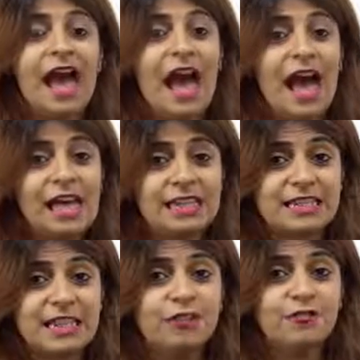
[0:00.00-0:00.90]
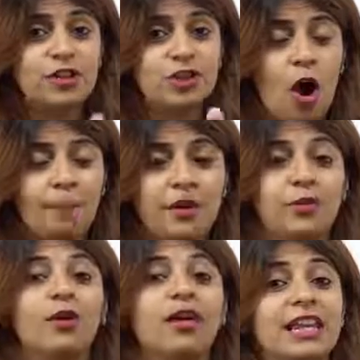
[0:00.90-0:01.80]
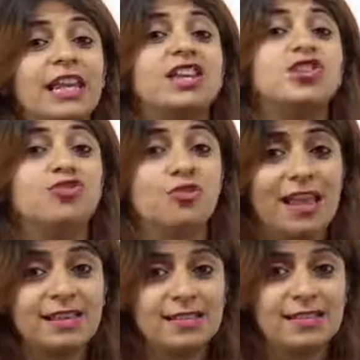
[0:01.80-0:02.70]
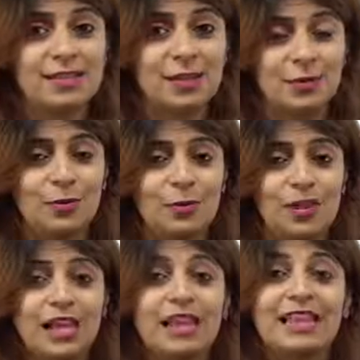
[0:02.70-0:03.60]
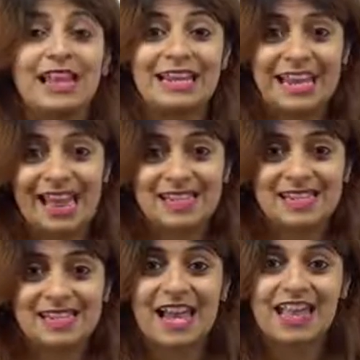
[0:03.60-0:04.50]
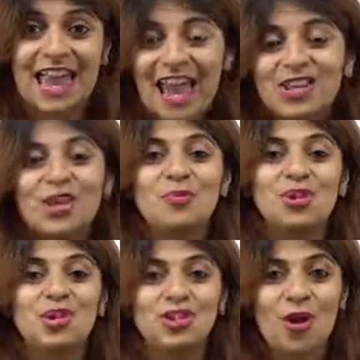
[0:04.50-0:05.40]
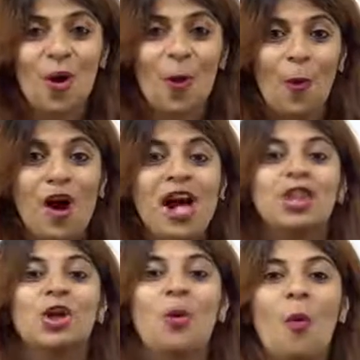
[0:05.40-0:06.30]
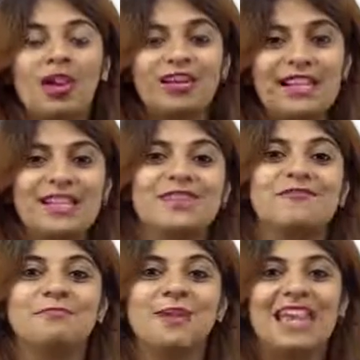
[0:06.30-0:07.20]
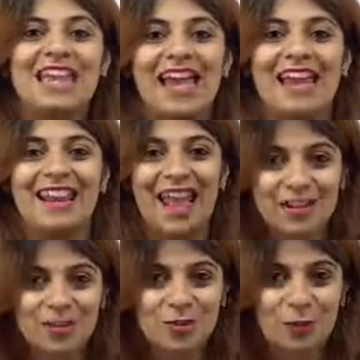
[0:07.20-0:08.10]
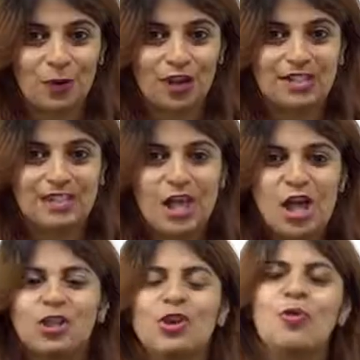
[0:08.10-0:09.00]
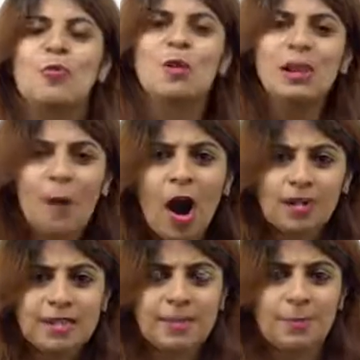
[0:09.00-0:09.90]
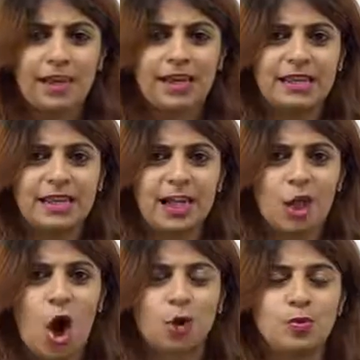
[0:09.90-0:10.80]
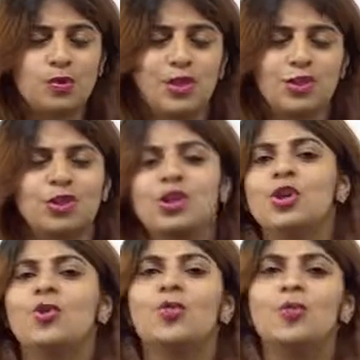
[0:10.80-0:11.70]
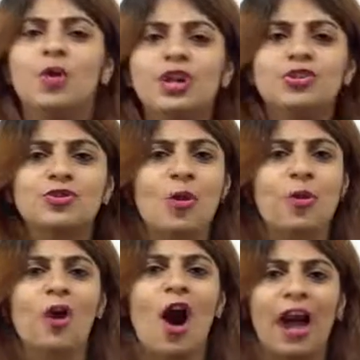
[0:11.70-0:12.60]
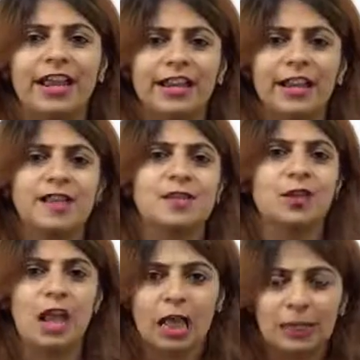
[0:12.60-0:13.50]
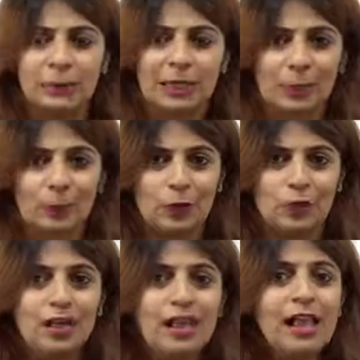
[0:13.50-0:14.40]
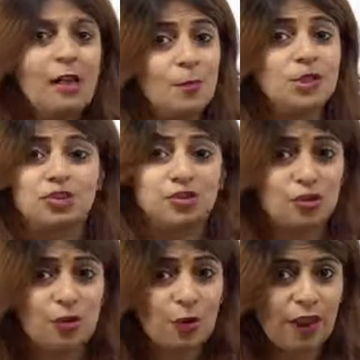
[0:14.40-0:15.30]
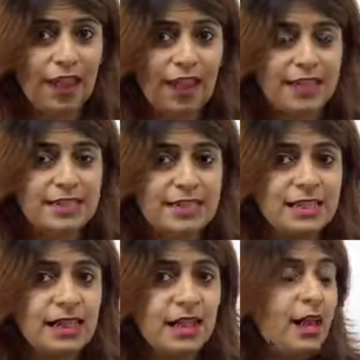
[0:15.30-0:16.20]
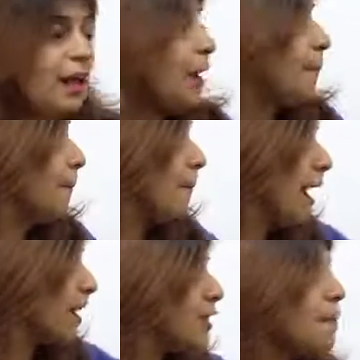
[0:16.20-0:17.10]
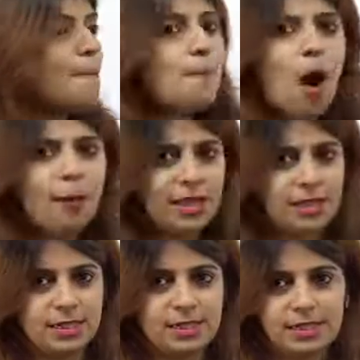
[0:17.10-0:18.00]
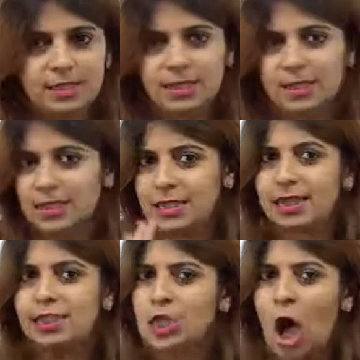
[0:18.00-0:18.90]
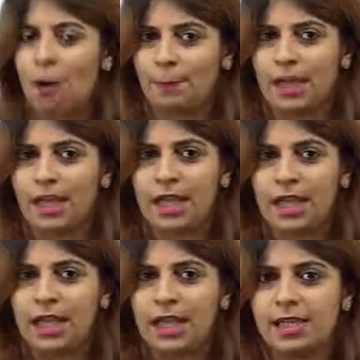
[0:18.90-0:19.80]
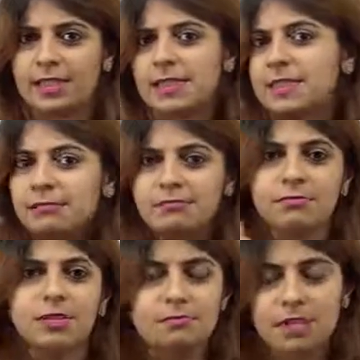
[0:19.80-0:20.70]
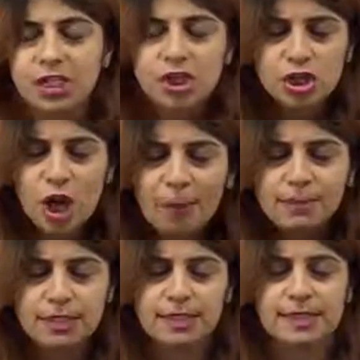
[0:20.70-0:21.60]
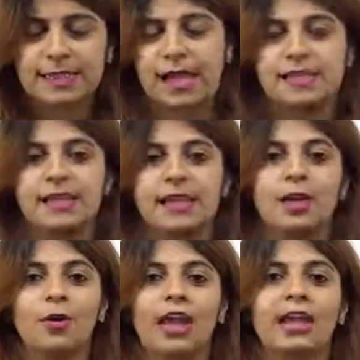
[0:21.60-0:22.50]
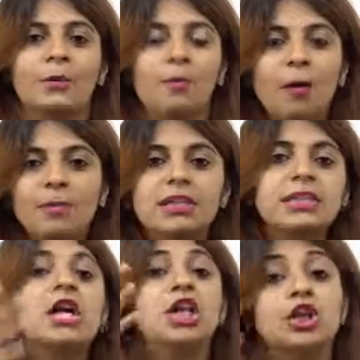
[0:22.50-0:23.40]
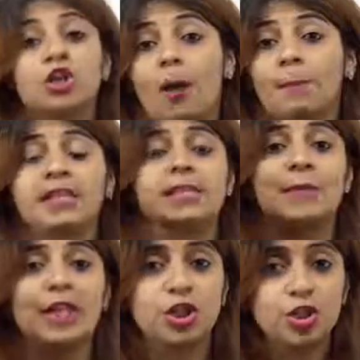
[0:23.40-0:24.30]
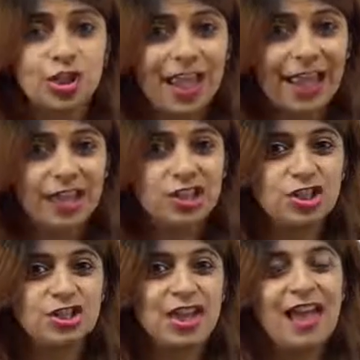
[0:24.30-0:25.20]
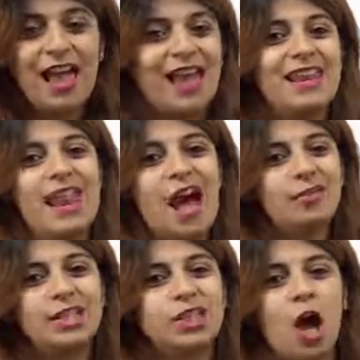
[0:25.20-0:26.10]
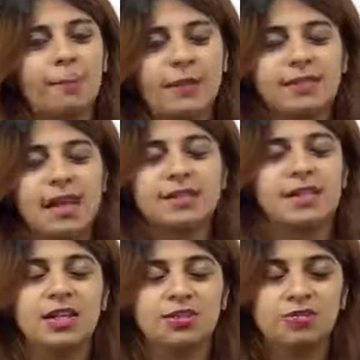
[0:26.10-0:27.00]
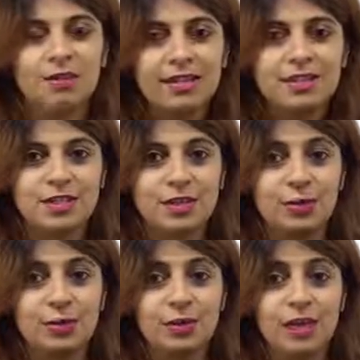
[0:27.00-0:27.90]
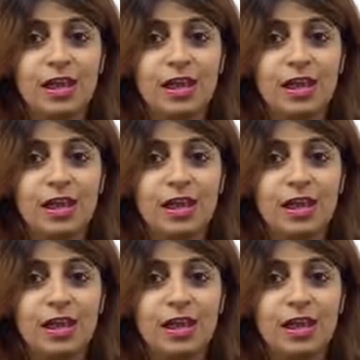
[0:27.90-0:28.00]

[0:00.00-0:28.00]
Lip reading: and if the topic really interests you, then yes, again you will show the qualities of being an extrovert. You will participate in that conversation. You would throw your ideas on other people, which is great. But the moment this topic is being stopped discussing, okay, the moment the topic is being changed, and now the topic doesn't interest you,